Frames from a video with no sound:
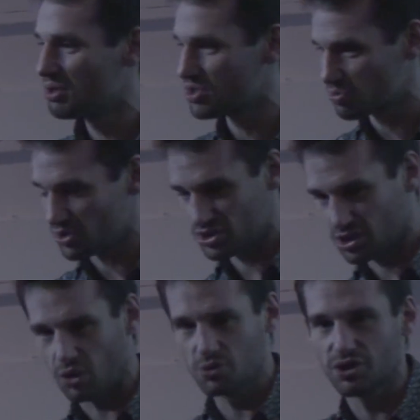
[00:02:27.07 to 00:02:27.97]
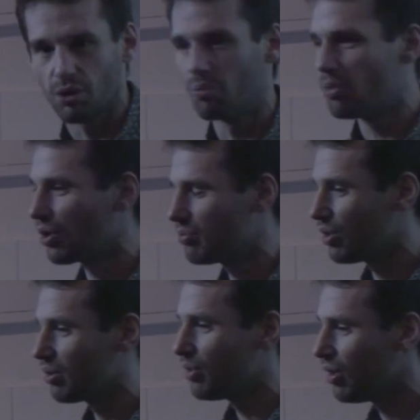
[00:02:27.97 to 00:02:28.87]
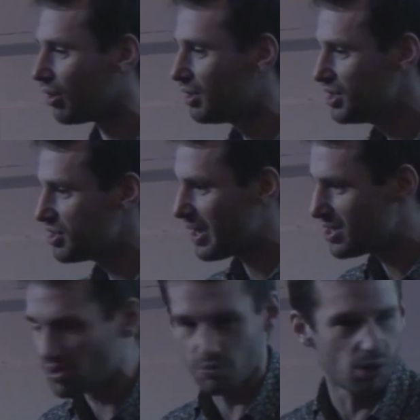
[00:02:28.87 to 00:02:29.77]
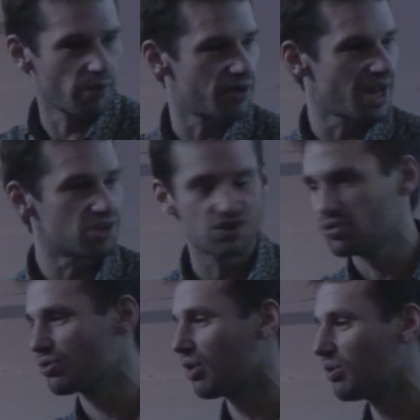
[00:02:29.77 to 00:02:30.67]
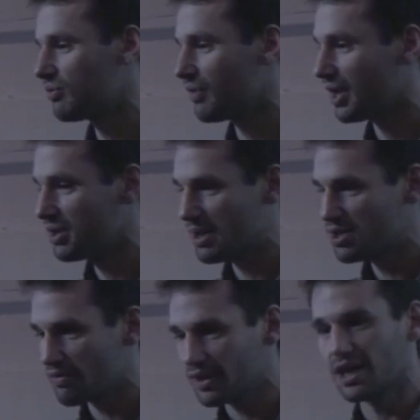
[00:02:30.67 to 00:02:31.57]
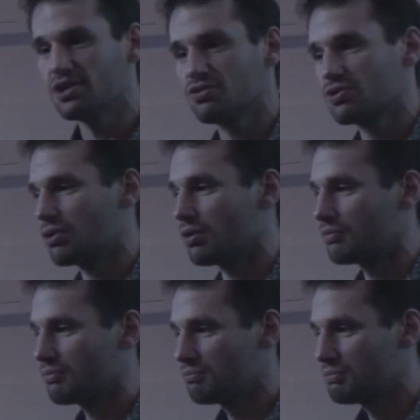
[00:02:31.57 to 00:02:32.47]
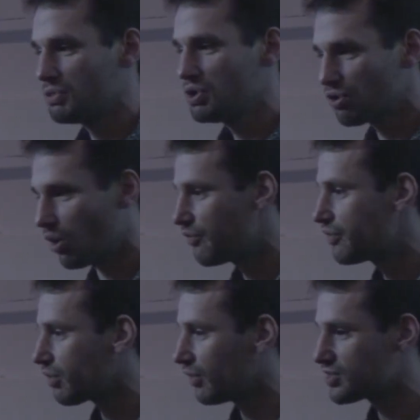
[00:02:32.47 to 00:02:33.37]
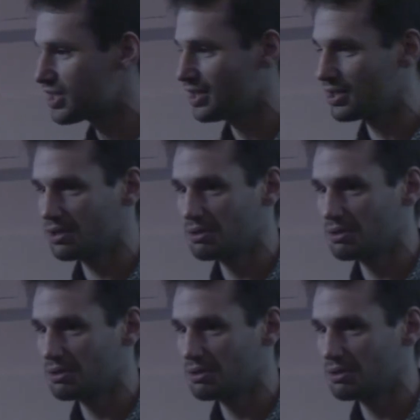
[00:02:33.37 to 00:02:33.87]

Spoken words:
Because what's the goal? To grow more and more and more. You end up not with a natural growth there. You end up with a cancerous growth. Growth for growth's sake.